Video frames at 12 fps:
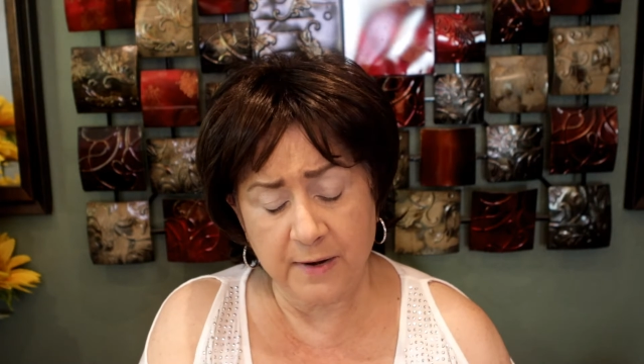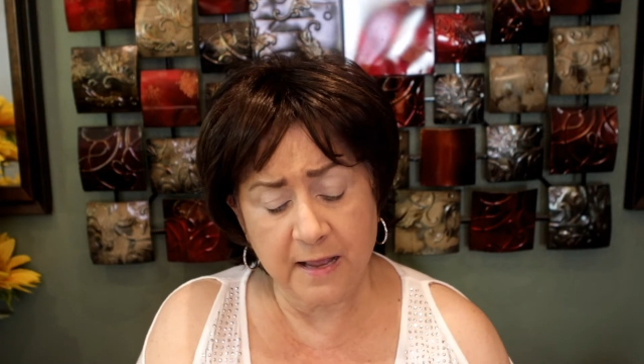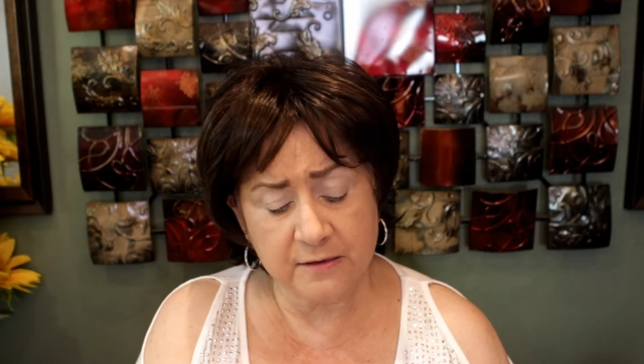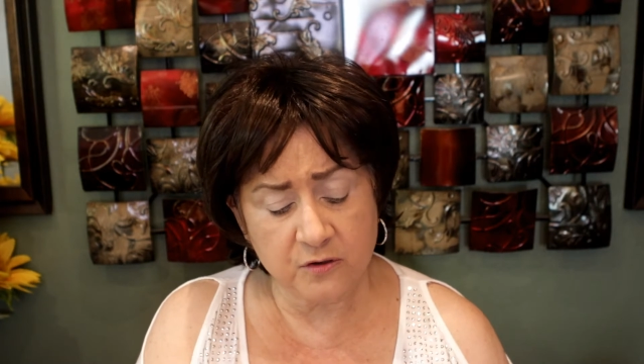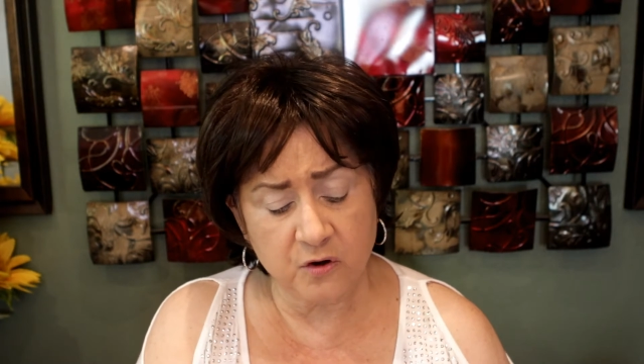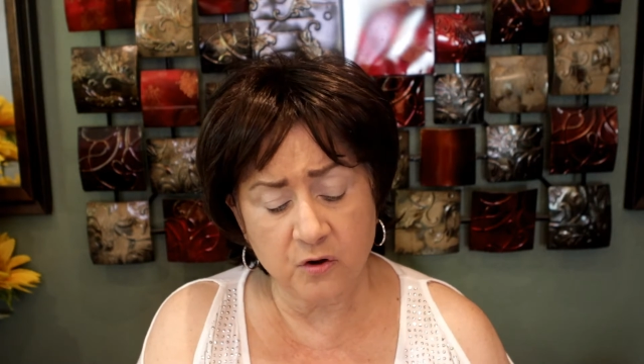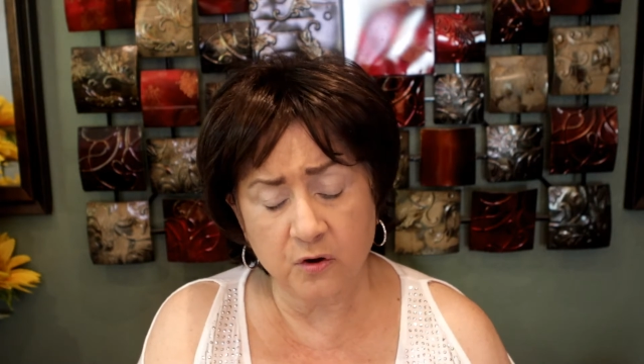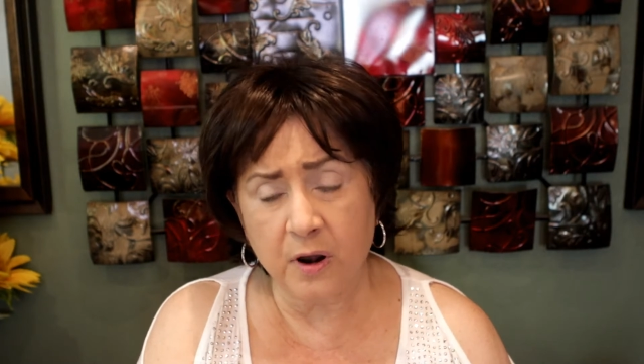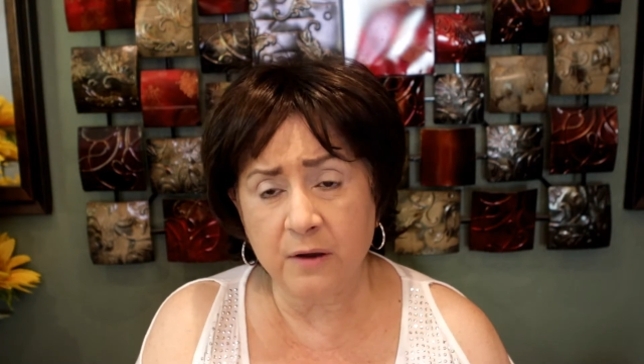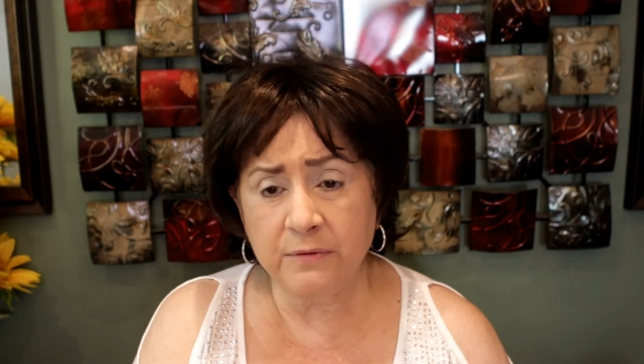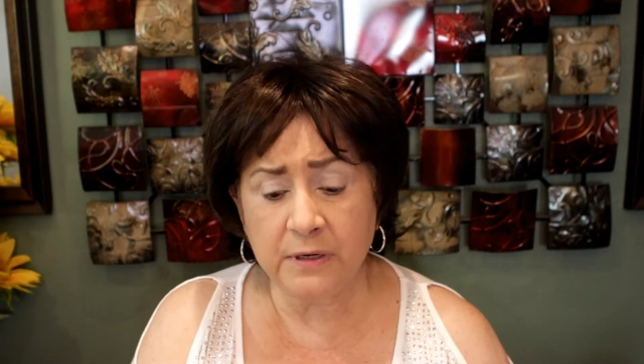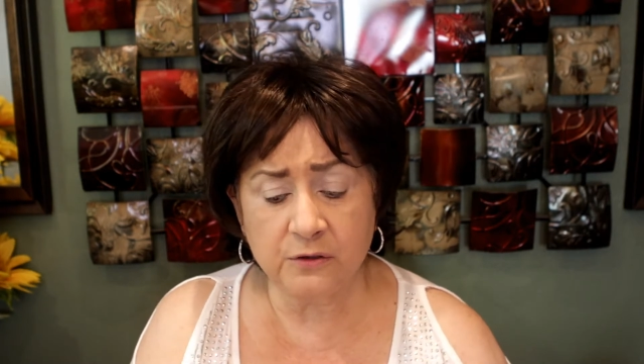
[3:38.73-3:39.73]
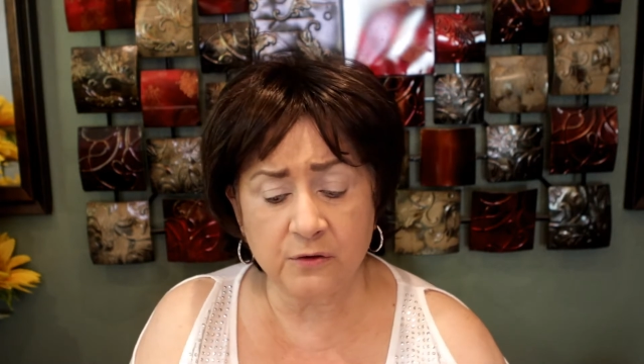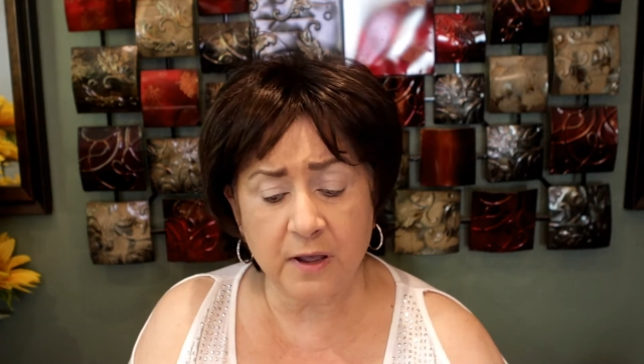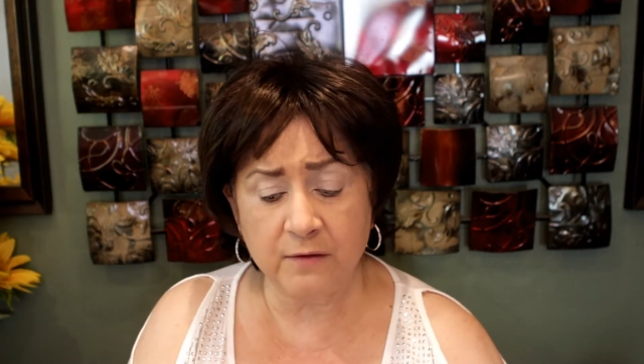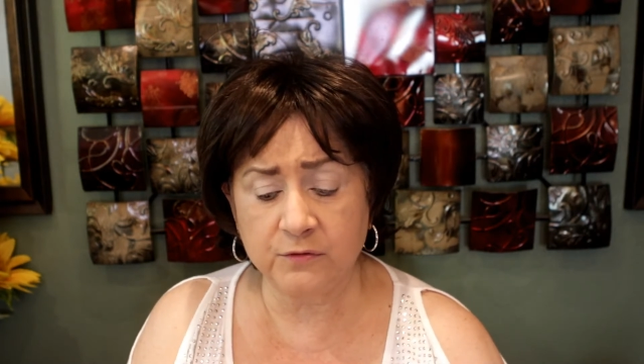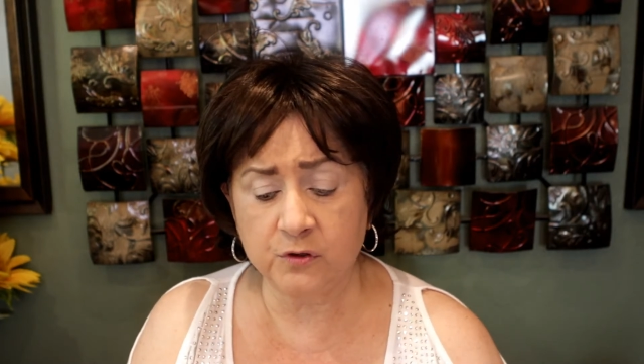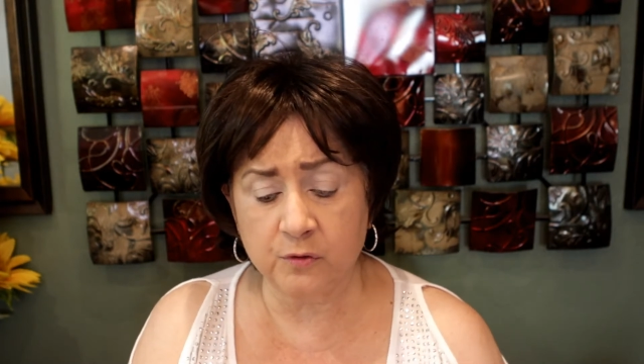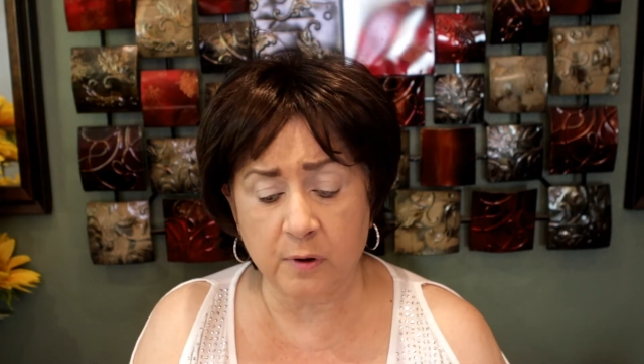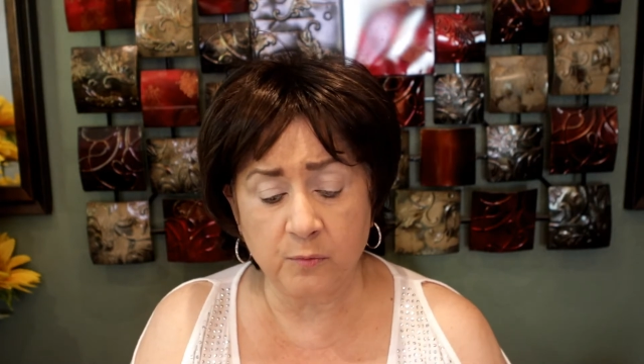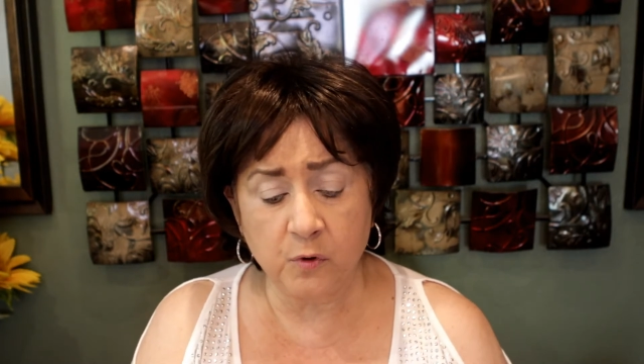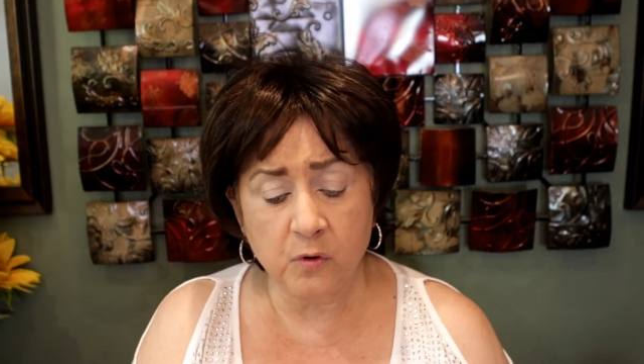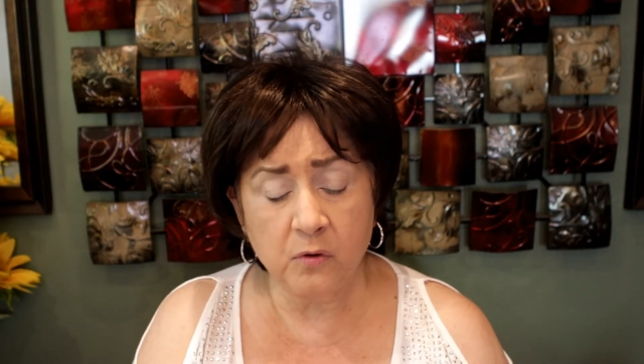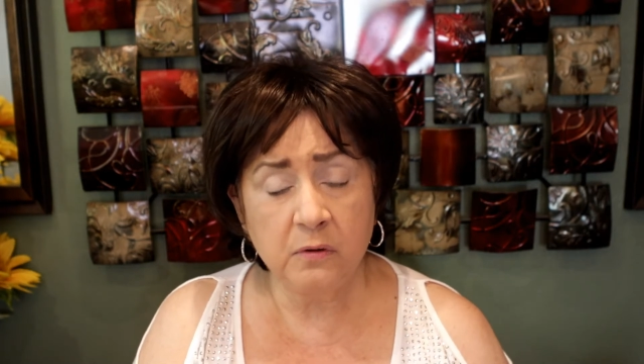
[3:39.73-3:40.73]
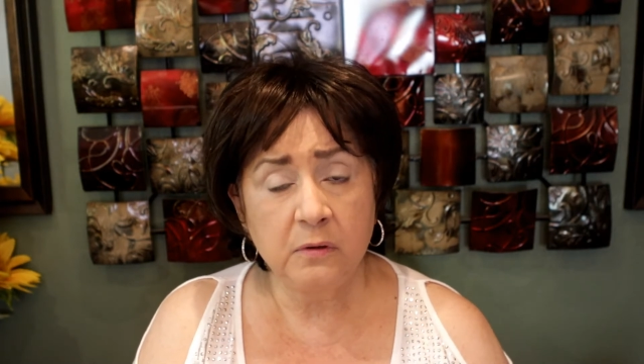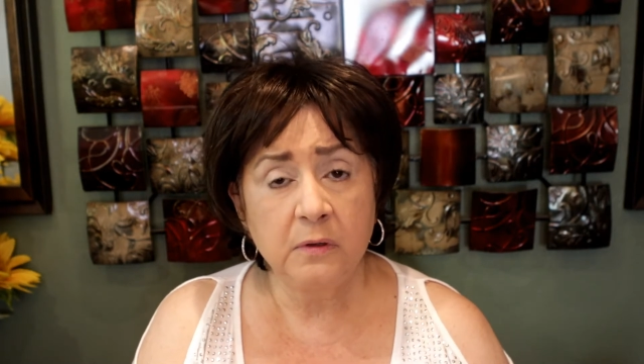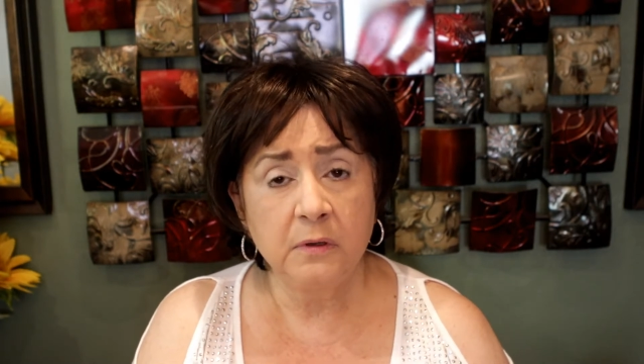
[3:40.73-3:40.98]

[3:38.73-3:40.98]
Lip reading: last longer? I really don't have trouble